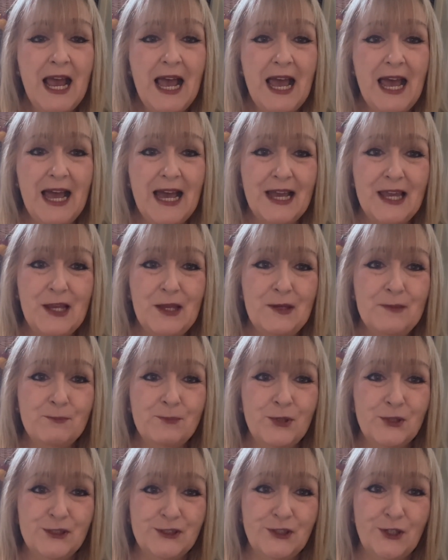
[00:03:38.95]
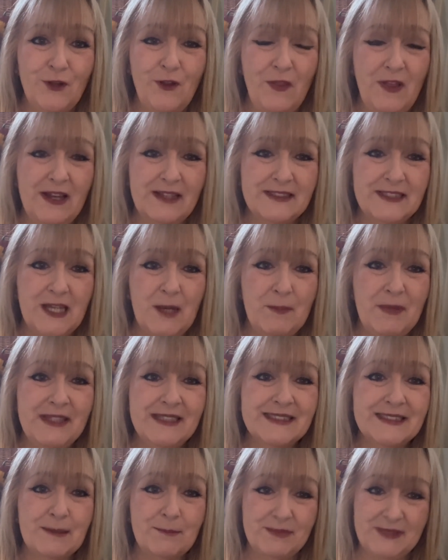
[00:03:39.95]
I put all that up in
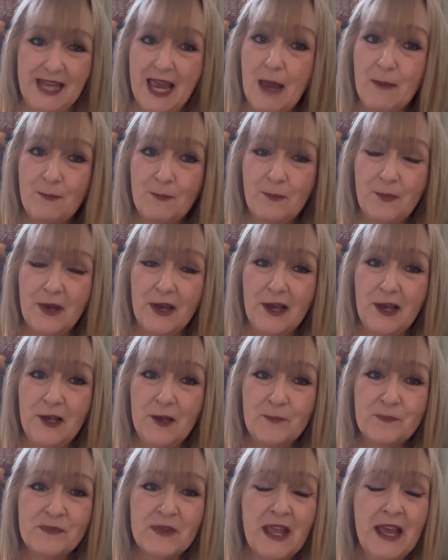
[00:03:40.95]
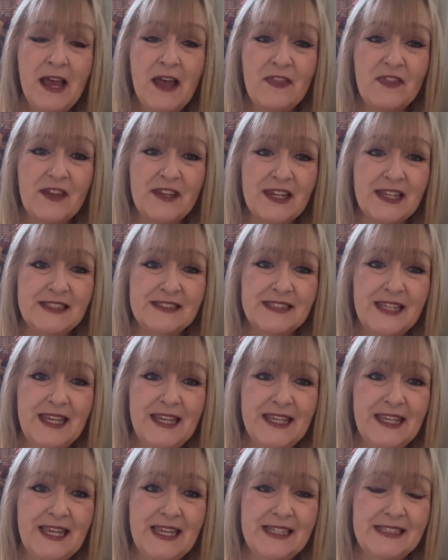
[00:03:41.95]
September, then I
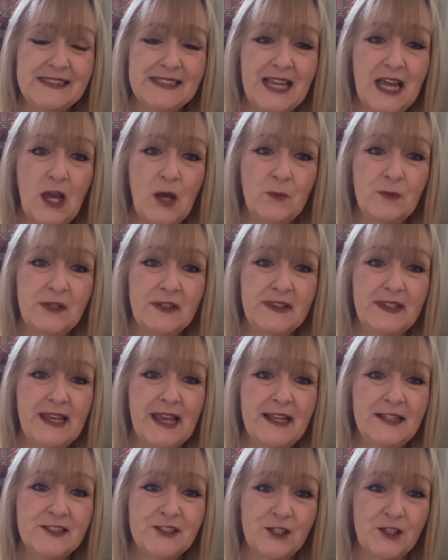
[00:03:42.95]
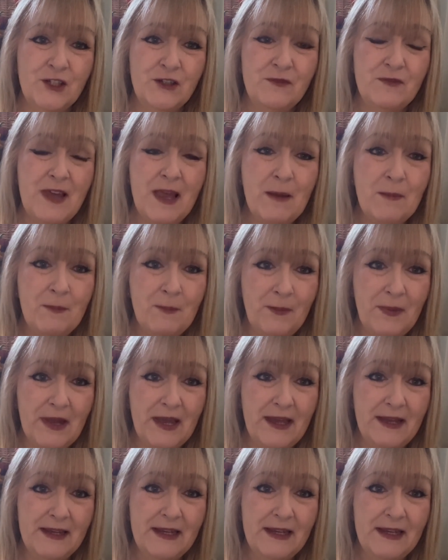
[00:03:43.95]
take it down at the end of November.